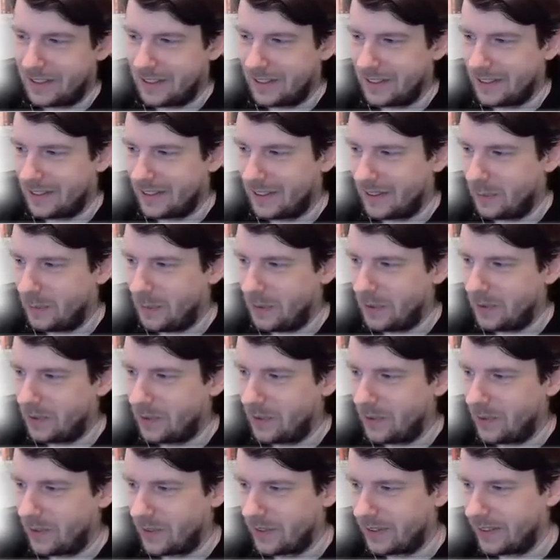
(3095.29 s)
It's been too
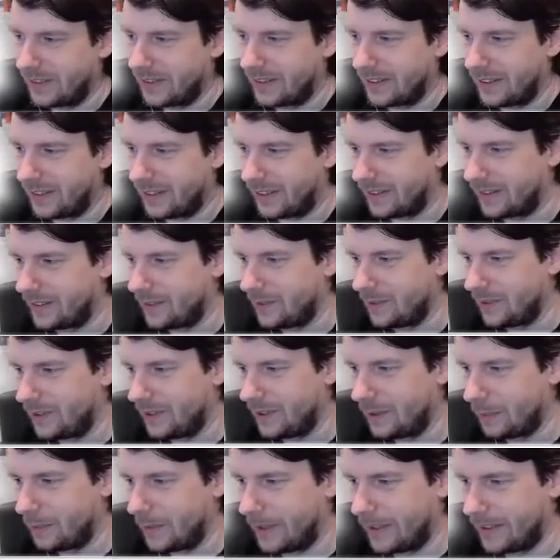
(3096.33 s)
long since I last used
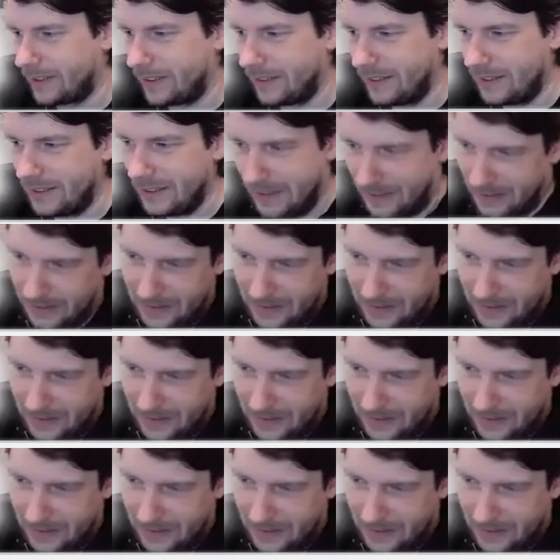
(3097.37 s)
it, but the